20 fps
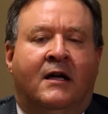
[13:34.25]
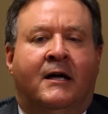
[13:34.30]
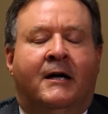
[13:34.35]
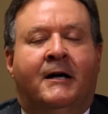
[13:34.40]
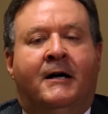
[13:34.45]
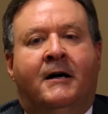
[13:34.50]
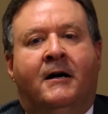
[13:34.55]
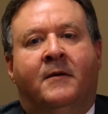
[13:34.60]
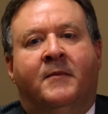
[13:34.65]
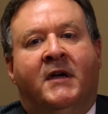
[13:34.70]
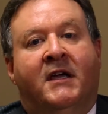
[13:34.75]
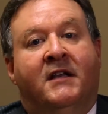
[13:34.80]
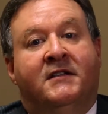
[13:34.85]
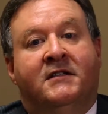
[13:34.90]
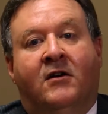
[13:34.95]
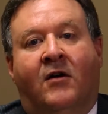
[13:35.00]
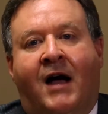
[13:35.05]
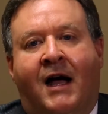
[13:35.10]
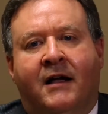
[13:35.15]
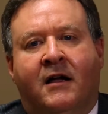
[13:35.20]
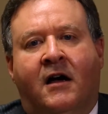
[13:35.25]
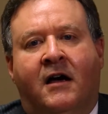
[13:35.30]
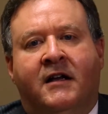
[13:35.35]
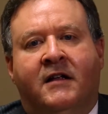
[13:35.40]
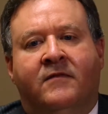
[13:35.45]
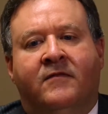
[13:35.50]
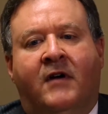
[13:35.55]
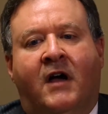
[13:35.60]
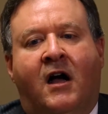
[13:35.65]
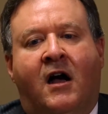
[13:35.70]
And so I got
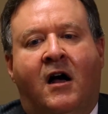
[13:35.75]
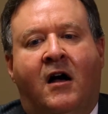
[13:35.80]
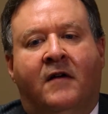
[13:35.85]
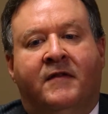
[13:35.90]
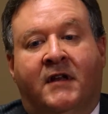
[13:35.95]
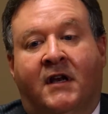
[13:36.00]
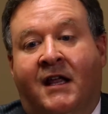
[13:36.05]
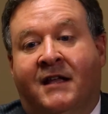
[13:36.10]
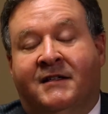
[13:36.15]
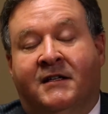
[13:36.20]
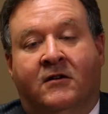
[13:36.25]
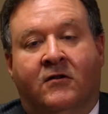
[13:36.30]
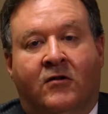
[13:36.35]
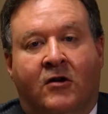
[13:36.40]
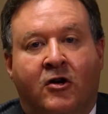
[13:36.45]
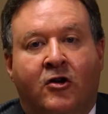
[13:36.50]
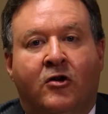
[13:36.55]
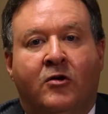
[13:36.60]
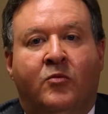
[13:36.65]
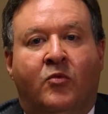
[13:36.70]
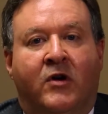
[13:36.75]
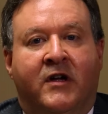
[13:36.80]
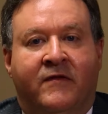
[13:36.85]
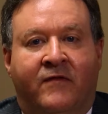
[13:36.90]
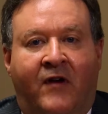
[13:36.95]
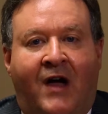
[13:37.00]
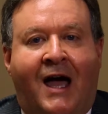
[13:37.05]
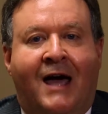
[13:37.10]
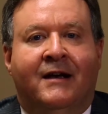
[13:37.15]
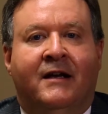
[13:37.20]
involved, and as a group we
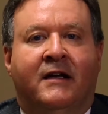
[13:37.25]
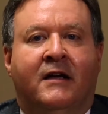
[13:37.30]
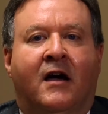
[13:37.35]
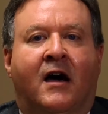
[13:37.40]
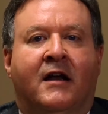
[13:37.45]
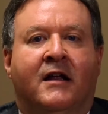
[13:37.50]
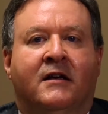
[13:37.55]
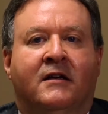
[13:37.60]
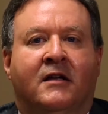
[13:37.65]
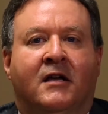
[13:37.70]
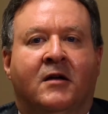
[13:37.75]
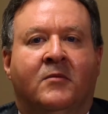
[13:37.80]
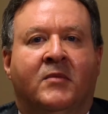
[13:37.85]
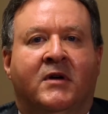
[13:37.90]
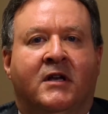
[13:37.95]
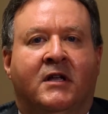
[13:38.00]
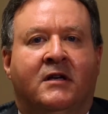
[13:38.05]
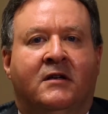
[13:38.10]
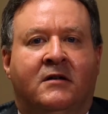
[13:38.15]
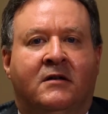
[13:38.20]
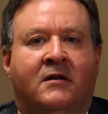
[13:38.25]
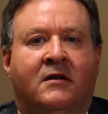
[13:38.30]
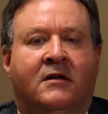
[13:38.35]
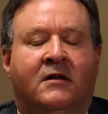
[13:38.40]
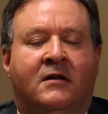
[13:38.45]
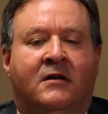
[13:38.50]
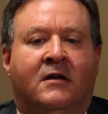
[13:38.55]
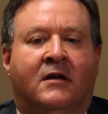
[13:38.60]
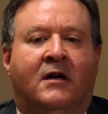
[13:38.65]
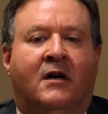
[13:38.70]
finally got it done, but it
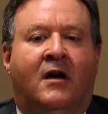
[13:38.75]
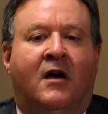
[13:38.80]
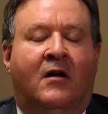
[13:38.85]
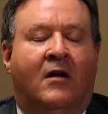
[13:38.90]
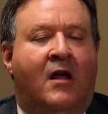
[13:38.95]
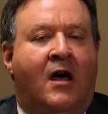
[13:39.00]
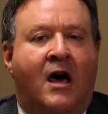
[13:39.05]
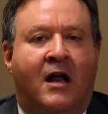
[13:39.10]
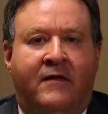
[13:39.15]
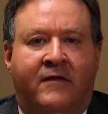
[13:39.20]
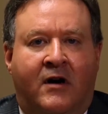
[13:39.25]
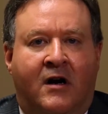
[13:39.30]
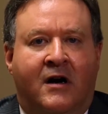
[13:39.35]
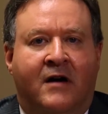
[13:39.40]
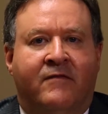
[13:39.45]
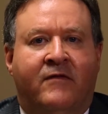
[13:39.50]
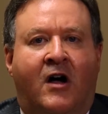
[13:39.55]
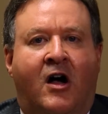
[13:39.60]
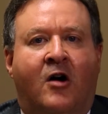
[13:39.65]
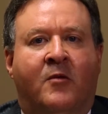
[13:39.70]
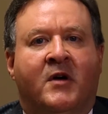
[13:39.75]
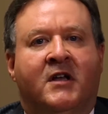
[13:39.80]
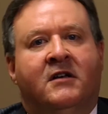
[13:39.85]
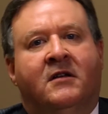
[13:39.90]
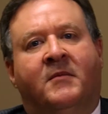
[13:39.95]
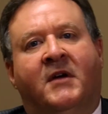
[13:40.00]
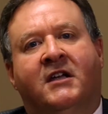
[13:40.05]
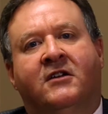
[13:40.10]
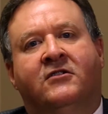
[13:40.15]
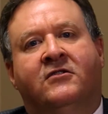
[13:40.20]
took a lot of our involvement
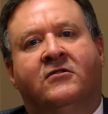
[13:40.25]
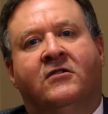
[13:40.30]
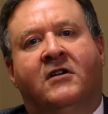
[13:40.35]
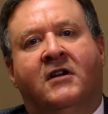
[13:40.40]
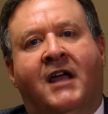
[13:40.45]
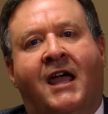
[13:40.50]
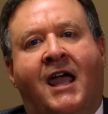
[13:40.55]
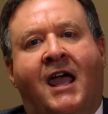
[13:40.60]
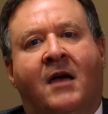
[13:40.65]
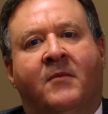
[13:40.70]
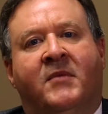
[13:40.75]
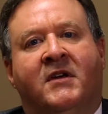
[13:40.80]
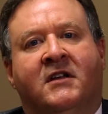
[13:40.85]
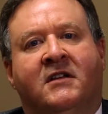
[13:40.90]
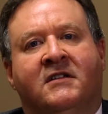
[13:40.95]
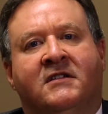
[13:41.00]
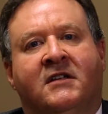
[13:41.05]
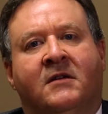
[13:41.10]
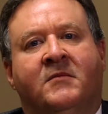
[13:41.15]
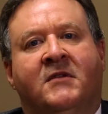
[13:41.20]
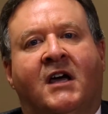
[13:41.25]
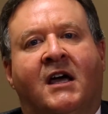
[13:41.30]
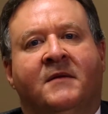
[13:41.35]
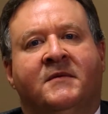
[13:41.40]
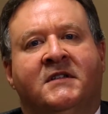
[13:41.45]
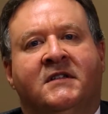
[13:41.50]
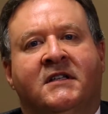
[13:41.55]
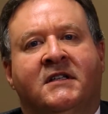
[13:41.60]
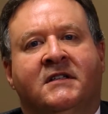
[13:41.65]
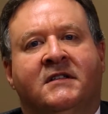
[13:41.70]
to make sure it happened, and
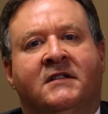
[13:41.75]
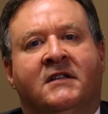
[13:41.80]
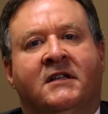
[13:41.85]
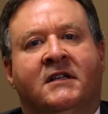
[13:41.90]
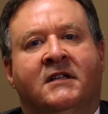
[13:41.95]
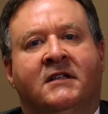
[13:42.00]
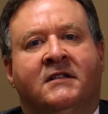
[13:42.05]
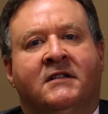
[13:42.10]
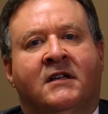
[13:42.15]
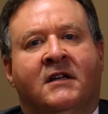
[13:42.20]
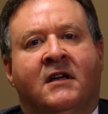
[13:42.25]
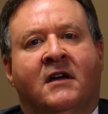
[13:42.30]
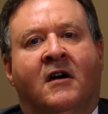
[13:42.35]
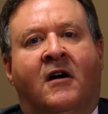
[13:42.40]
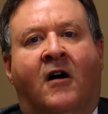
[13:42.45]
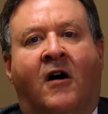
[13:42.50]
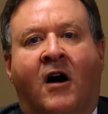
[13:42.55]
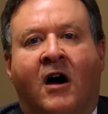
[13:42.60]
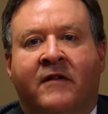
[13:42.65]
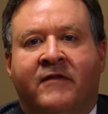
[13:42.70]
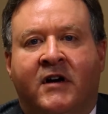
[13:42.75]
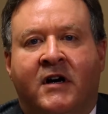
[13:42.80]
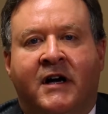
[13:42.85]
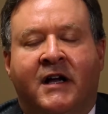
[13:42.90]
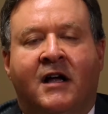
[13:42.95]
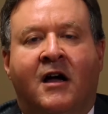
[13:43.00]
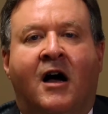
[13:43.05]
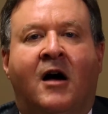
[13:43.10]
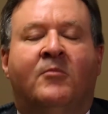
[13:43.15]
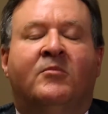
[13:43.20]
sometimes these things are very
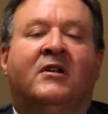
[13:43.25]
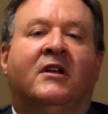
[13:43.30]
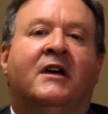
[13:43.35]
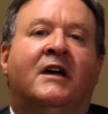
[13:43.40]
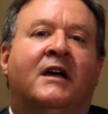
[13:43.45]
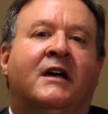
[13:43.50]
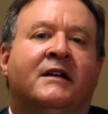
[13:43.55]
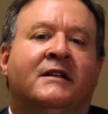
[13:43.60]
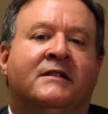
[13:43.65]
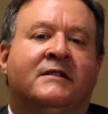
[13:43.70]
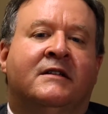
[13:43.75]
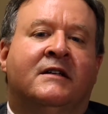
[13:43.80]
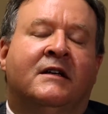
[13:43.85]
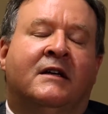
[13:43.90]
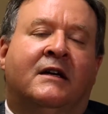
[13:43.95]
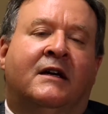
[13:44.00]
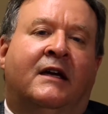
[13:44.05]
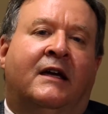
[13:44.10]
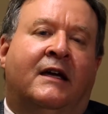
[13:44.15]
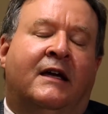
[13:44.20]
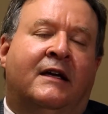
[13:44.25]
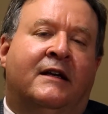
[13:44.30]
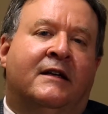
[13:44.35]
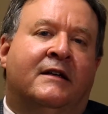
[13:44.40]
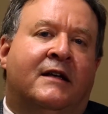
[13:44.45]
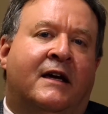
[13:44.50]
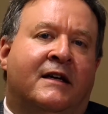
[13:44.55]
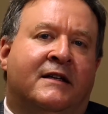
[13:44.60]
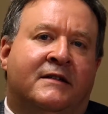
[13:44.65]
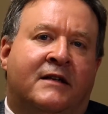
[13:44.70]
complex and it
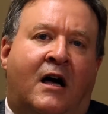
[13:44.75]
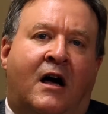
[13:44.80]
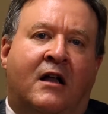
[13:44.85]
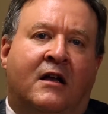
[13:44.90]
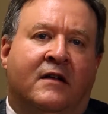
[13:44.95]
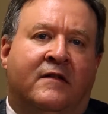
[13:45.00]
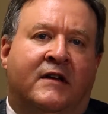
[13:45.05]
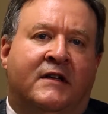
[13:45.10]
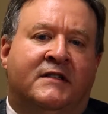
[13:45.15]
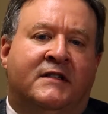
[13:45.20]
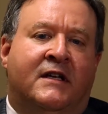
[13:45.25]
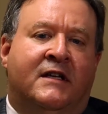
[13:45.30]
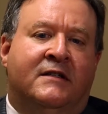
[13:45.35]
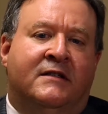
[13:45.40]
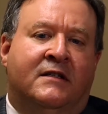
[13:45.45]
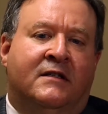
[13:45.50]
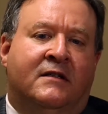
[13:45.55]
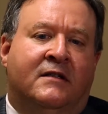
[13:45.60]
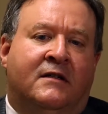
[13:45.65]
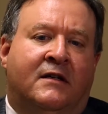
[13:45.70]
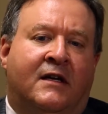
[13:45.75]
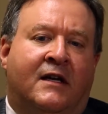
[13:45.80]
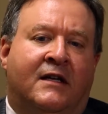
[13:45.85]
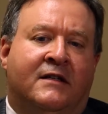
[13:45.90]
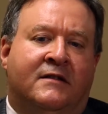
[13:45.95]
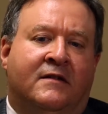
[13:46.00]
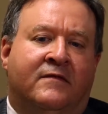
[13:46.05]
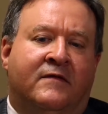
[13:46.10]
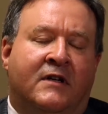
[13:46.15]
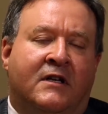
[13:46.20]
takes all of us as
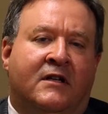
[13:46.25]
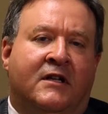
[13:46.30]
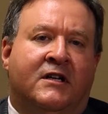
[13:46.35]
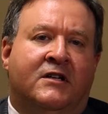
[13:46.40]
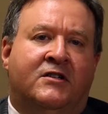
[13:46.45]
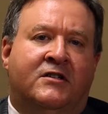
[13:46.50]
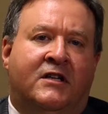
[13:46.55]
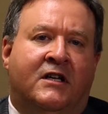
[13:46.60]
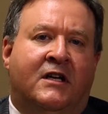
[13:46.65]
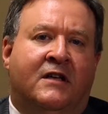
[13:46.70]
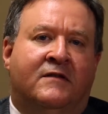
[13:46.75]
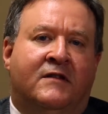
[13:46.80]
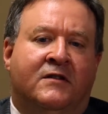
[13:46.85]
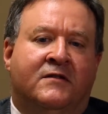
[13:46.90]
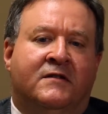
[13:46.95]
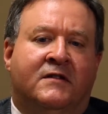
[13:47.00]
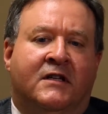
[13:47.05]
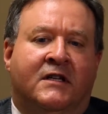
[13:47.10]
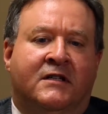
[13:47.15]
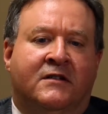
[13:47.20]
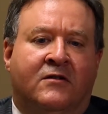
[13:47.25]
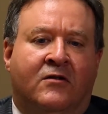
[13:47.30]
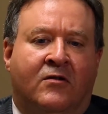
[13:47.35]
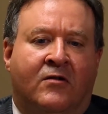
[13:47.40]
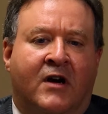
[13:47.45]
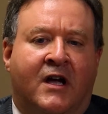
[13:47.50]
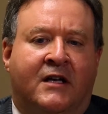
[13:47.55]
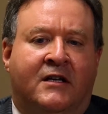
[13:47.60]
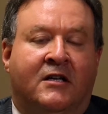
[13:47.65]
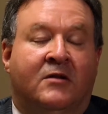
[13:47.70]
a village to get those things
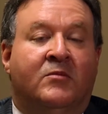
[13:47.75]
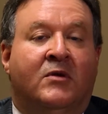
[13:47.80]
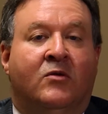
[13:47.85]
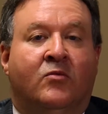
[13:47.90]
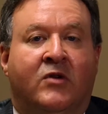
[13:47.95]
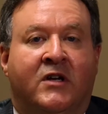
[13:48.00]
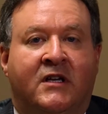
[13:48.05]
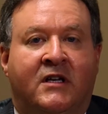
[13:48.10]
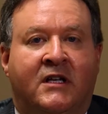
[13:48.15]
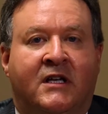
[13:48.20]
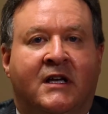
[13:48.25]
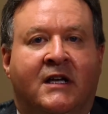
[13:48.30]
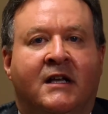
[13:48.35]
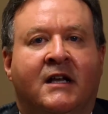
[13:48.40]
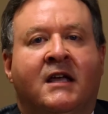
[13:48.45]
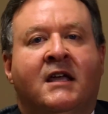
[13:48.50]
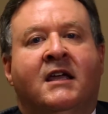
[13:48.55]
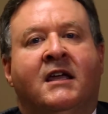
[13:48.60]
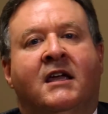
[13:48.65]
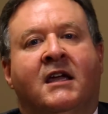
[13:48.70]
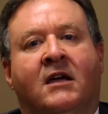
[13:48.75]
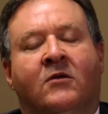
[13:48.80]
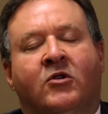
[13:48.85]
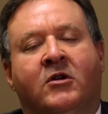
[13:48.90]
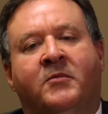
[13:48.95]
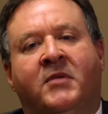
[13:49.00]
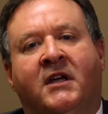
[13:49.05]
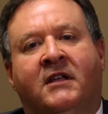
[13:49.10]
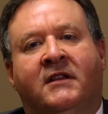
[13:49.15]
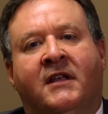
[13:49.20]
corrected, but we did, and we
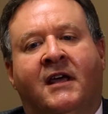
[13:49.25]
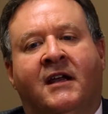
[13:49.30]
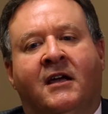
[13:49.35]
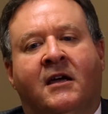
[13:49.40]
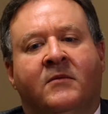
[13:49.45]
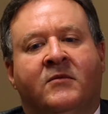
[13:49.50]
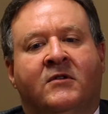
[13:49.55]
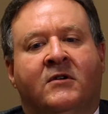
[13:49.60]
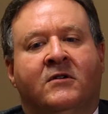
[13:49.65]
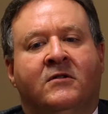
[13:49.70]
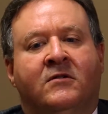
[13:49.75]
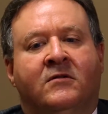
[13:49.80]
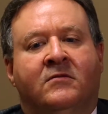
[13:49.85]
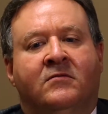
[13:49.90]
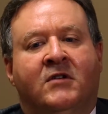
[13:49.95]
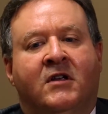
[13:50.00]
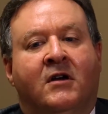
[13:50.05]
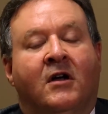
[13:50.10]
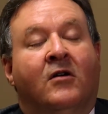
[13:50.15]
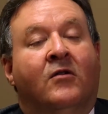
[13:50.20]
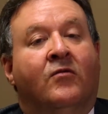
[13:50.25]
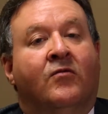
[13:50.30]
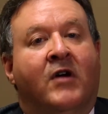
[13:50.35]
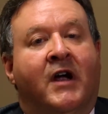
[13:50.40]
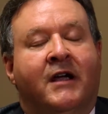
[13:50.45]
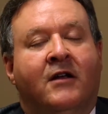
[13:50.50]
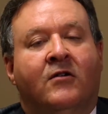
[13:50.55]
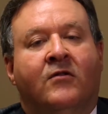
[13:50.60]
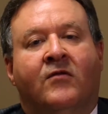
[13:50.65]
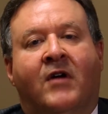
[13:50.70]
picked that up through
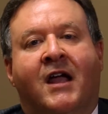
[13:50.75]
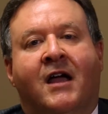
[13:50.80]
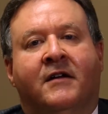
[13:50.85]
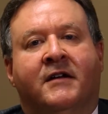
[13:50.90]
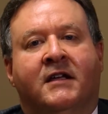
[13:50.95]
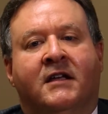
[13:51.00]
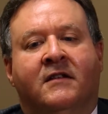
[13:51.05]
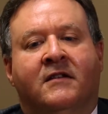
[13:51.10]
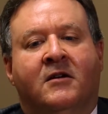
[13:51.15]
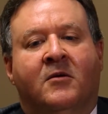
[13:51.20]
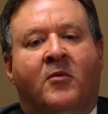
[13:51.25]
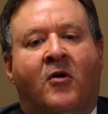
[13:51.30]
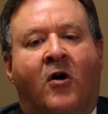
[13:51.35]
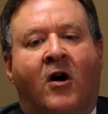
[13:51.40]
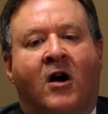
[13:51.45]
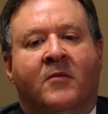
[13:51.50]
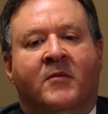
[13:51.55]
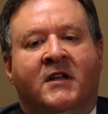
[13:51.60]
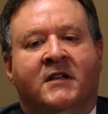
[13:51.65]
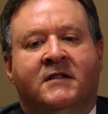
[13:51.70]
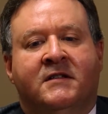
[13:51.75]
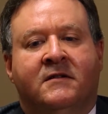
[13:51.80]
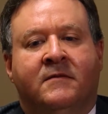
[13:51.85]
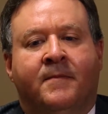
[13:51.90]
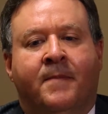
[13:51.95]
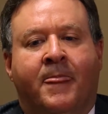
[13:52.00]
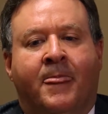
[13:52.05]
regular rounding in the departments.